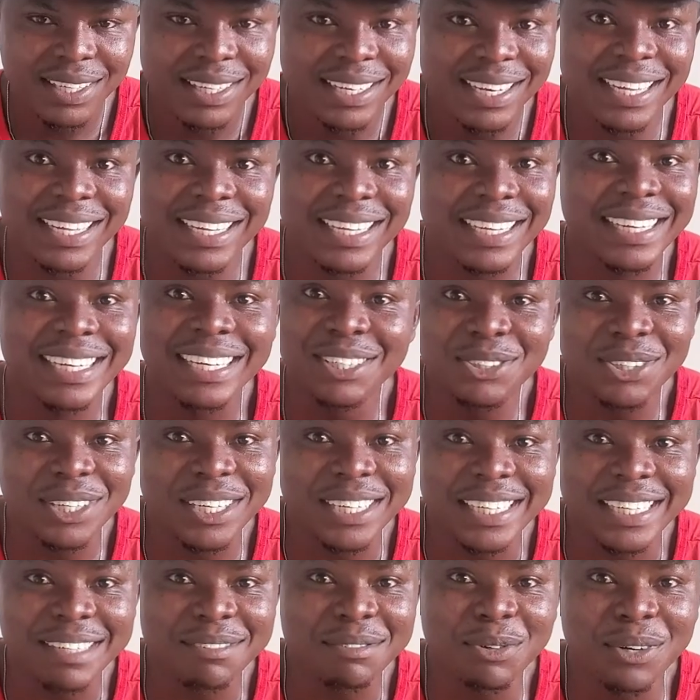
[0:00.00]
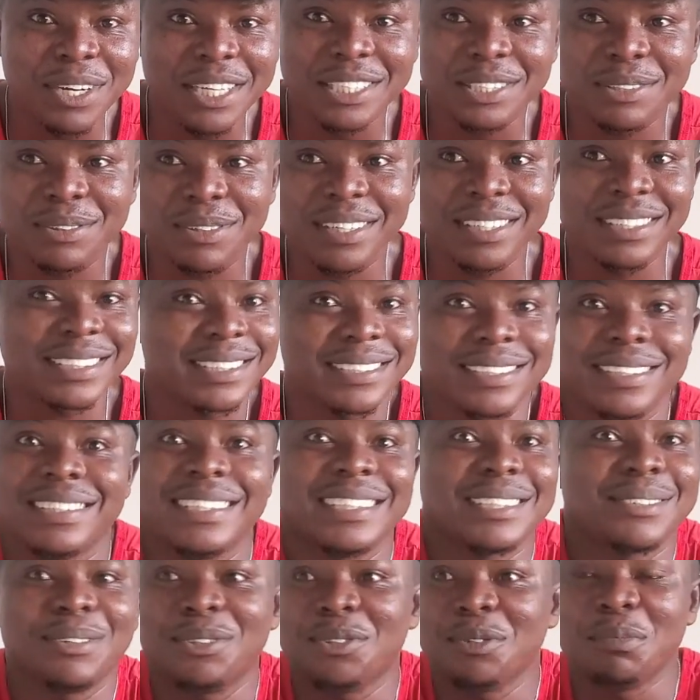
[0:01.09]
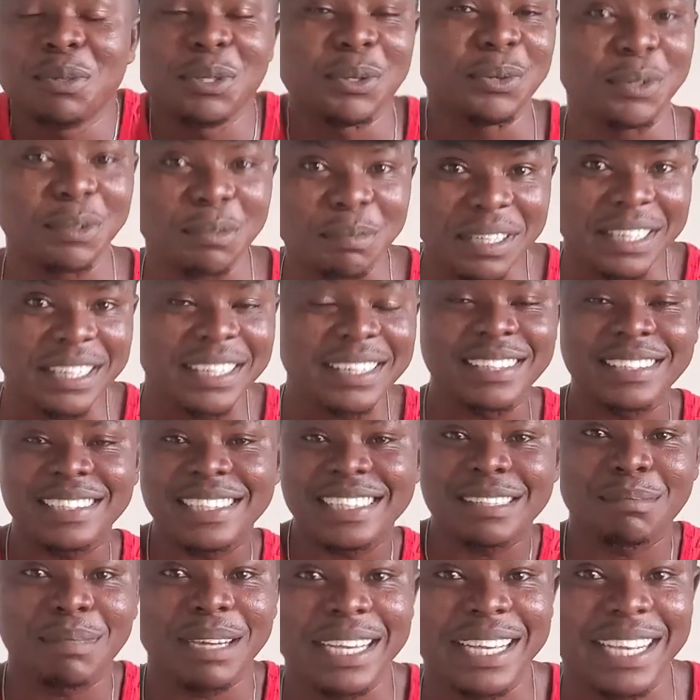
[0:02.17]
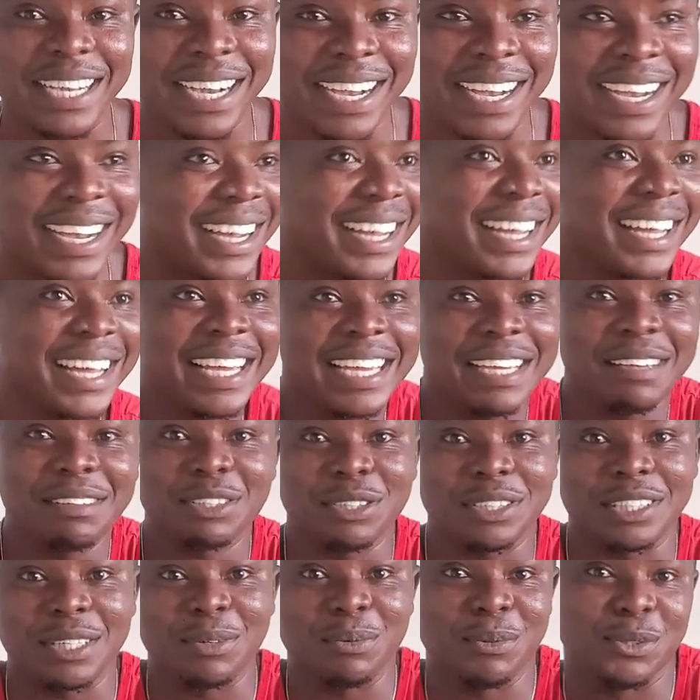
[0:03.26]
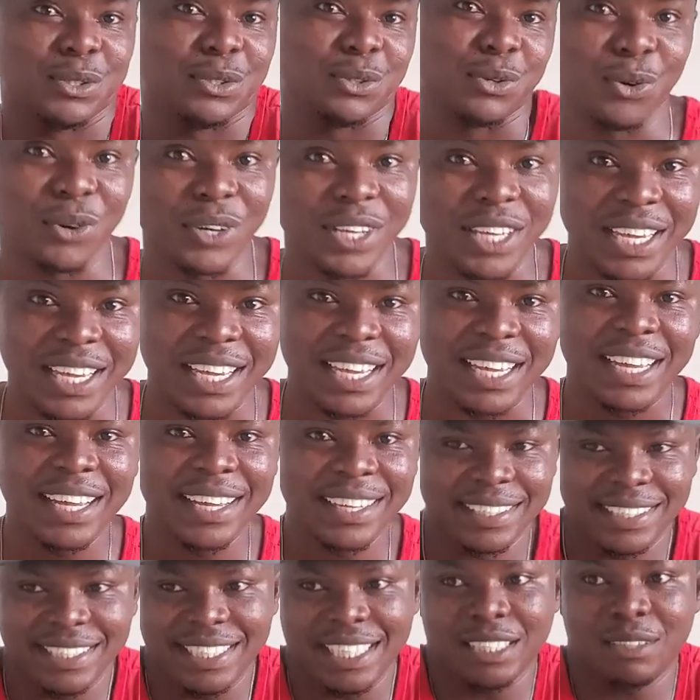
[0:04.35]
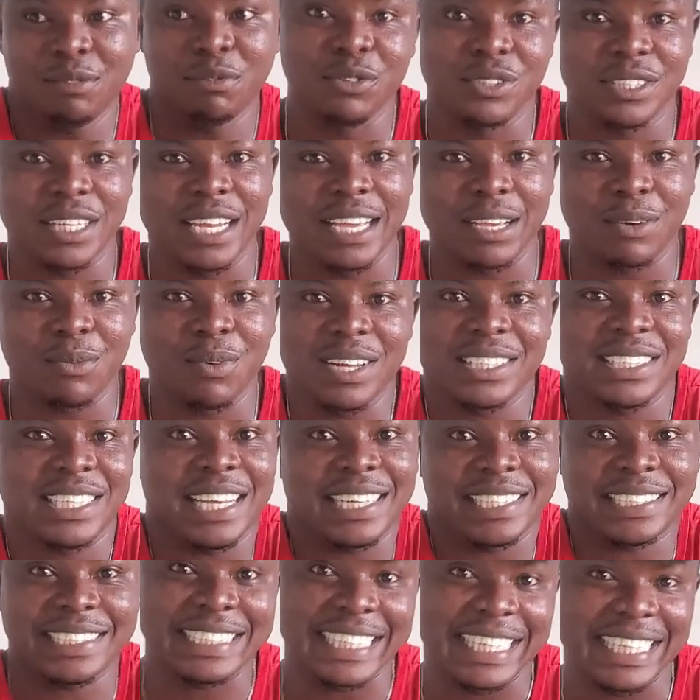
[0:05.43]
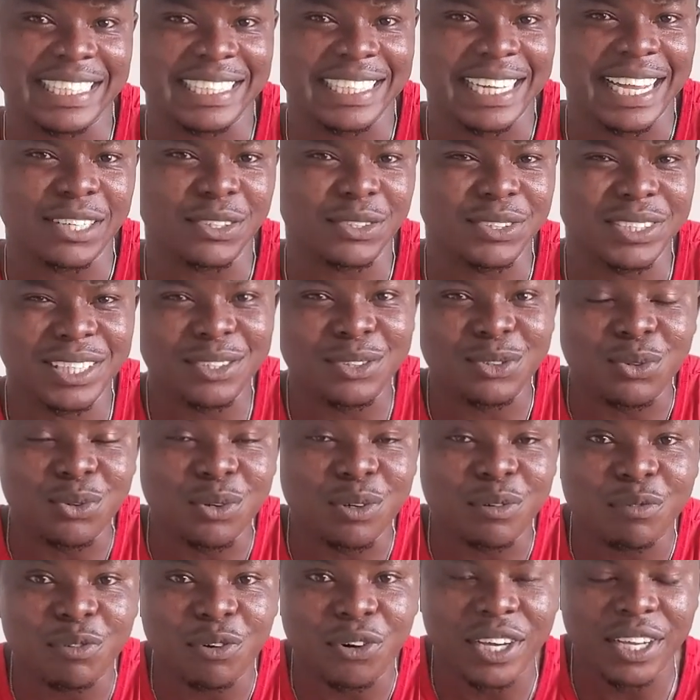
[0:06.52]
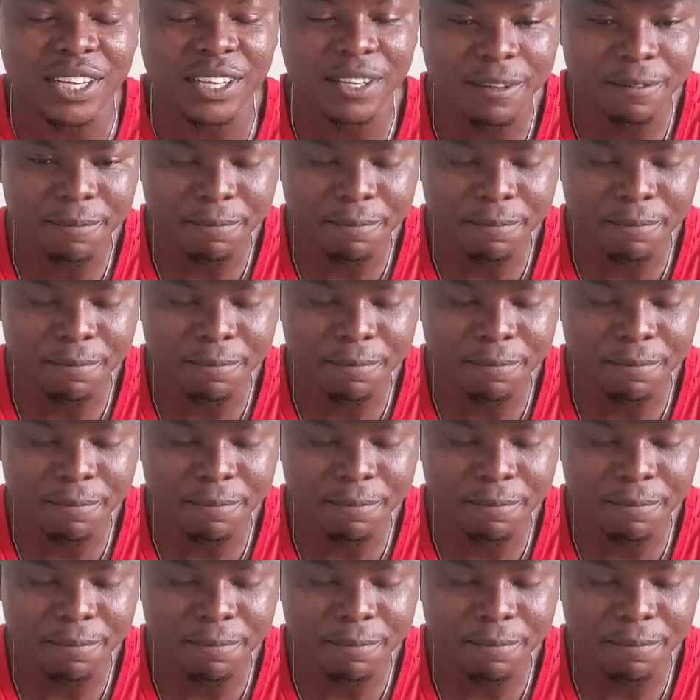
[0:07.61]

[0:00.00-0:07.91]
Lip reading: Like literally everywhere she wants, she just wants to be with me, sit in my car. If she says we should go here, she just feels like once she has said it, I should just do it for her.